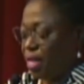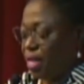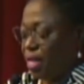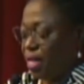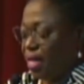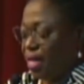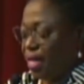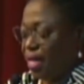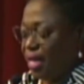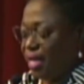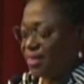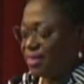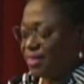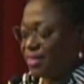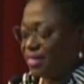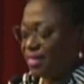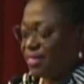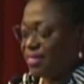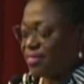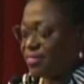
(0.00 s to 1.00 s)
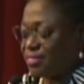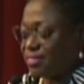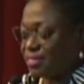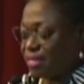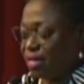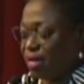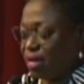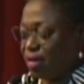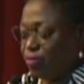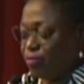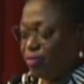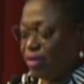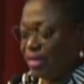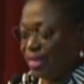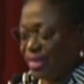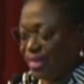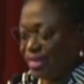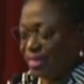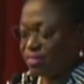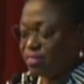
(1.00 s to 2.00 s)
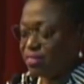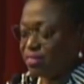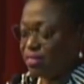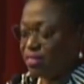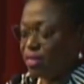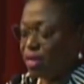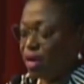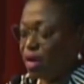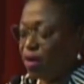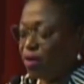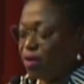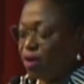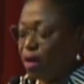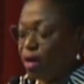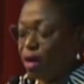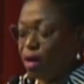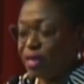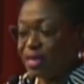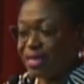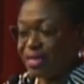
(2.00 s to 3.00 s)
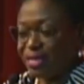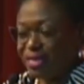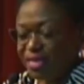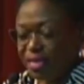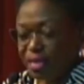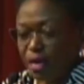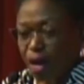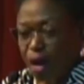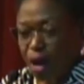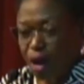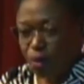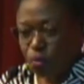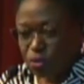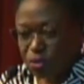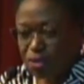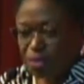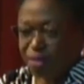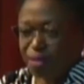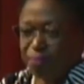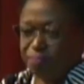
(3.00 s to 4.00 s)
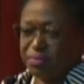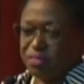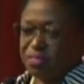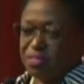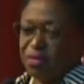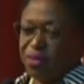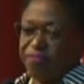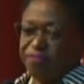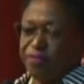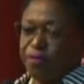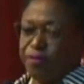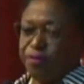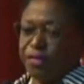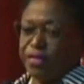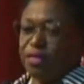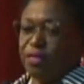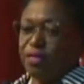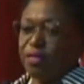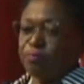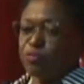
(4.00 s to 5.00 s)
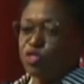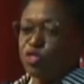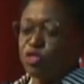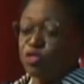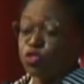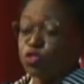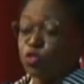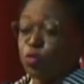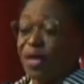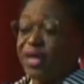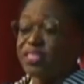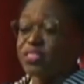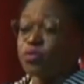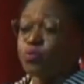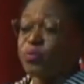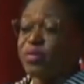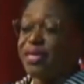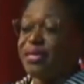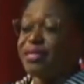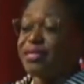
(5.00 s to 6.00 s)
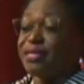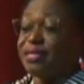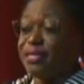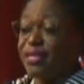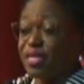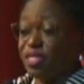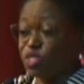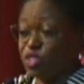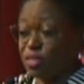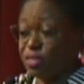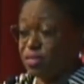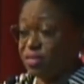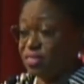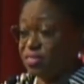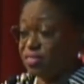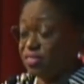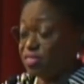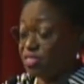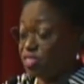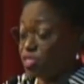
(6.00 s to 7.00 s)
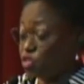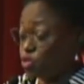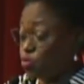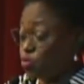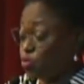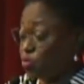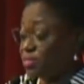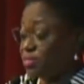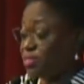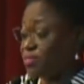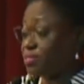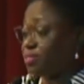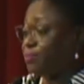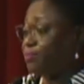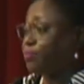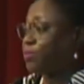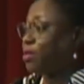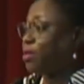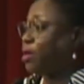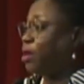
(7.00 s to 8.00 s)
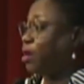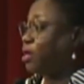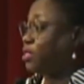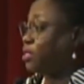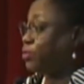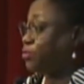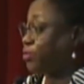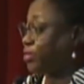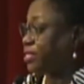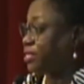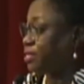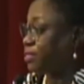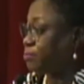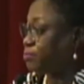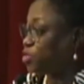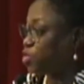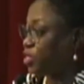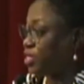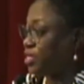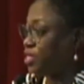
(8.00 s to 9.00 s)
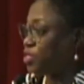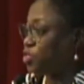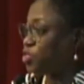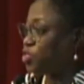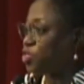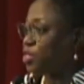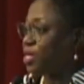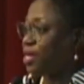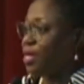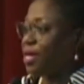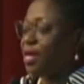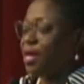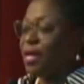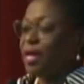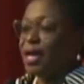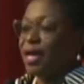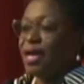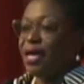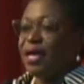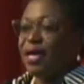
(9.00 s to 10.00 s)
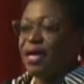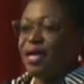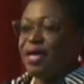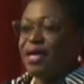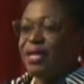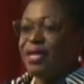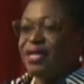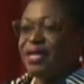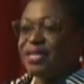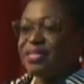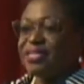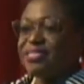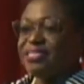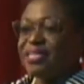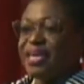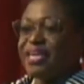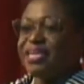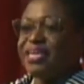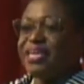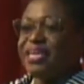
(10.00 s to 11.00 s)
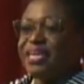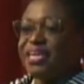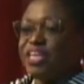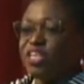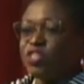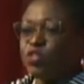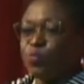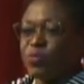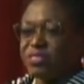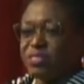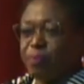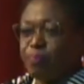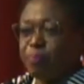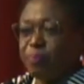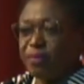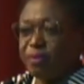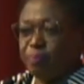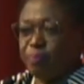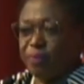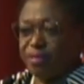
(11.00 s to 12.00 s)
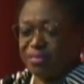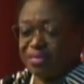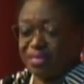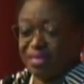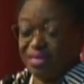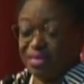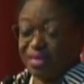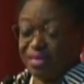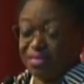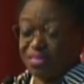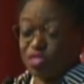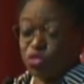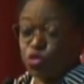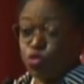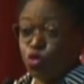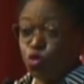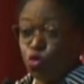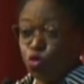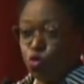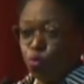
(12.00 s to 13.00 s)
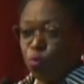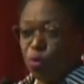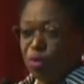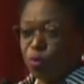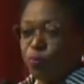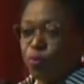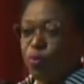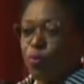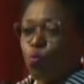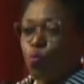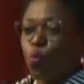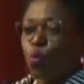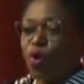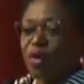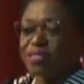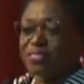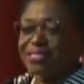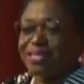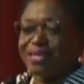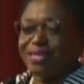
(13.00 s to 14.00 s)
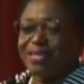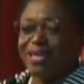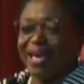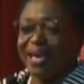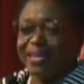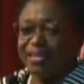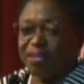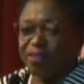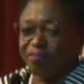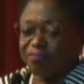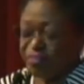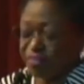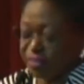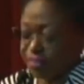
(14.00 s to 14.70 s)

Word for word: And these relate to the key outcomes of curriculum change. So as we engage in this discourse on curriculum change, let us engage with a purpose and let us know what we want at the end of it.